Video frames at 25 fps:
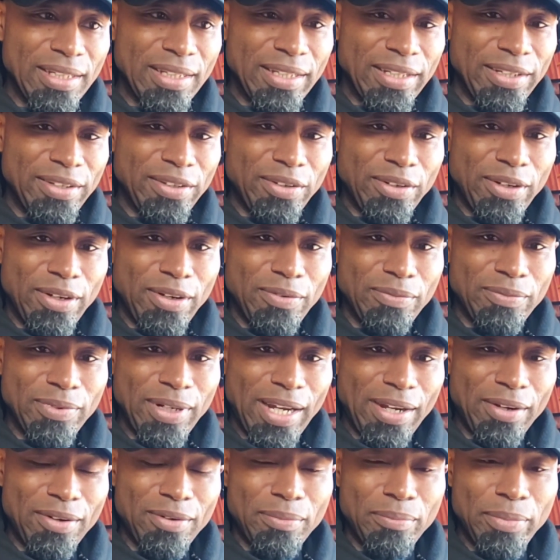I'm
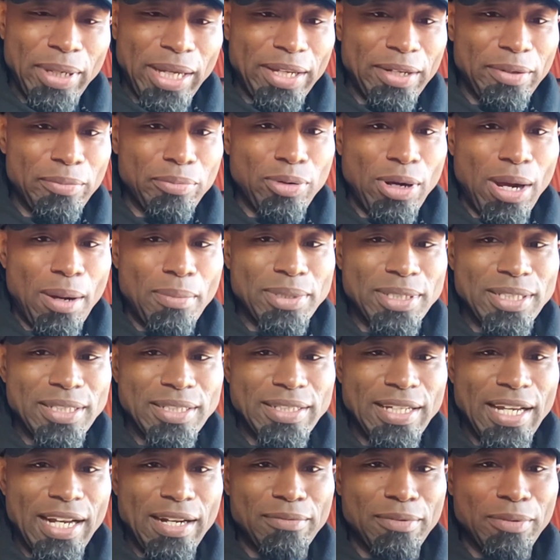not going to make any promises
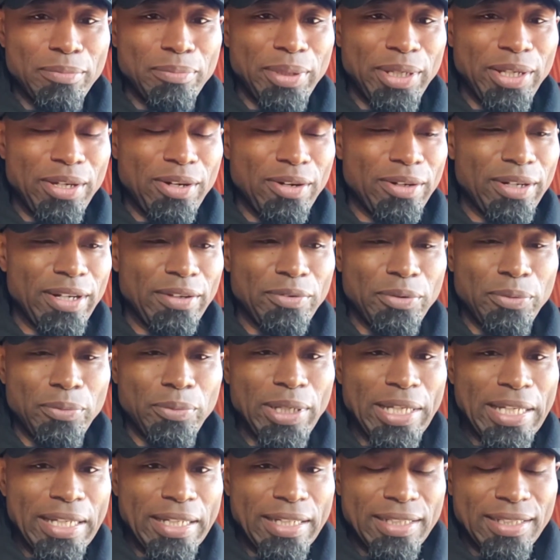that I'm going to be on every
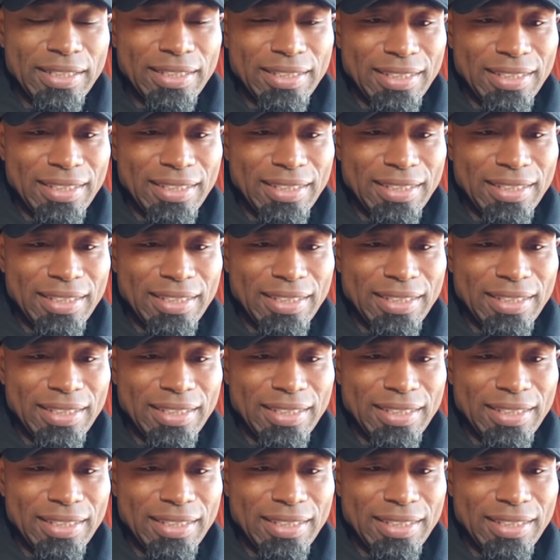week,